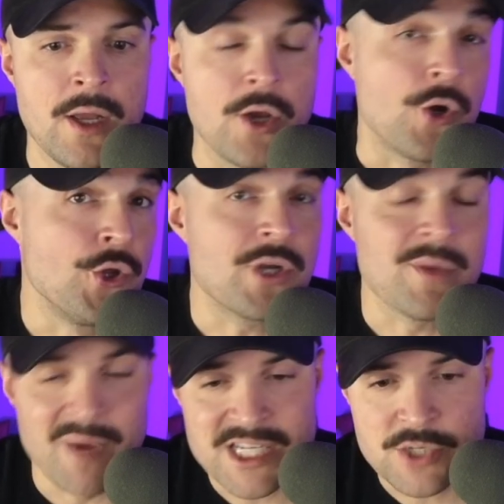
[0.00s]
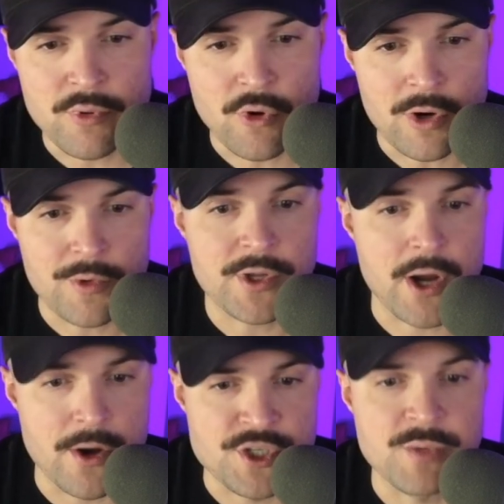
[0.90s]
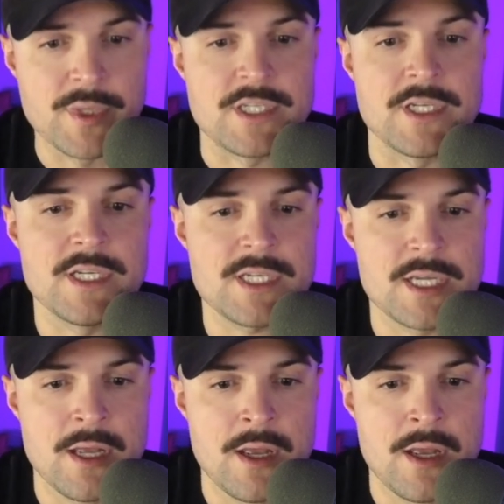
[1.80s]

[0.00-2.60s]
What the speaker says: who you can best support with your coaching business.